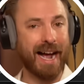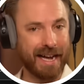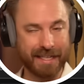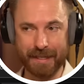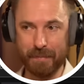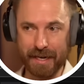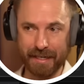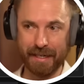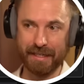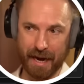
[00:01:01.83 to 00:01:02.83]
as the
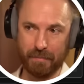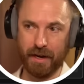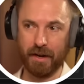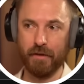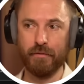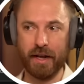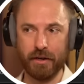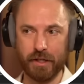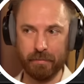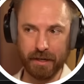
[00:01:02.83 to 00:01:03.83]
meeting is happening.
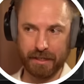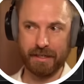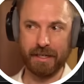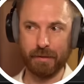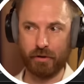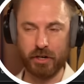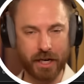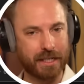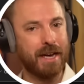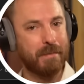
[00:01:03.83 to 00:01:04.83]
Value simplicity in the
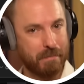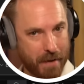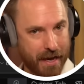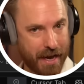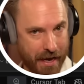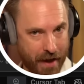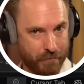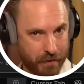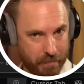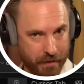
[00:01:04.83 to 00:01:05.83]
project, make it an
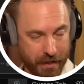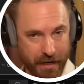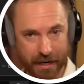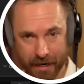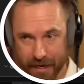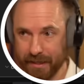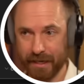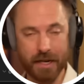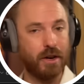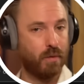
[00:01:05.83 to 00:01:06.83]
MVP. Let's
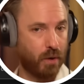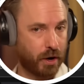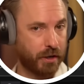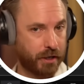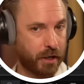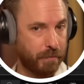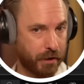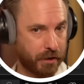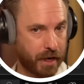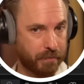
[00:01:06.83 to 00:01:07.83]
see what Cursor
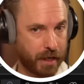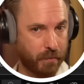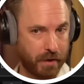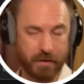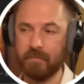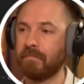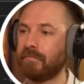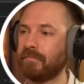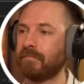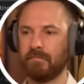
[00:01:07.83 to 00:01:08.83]
Composer comes up with.
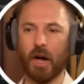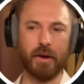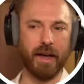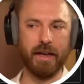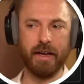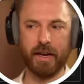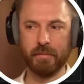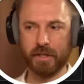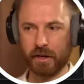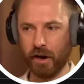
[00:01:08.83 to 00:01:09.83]
Okay, here
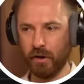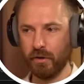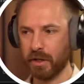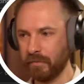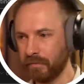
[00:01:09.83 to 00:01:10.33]
comes the code.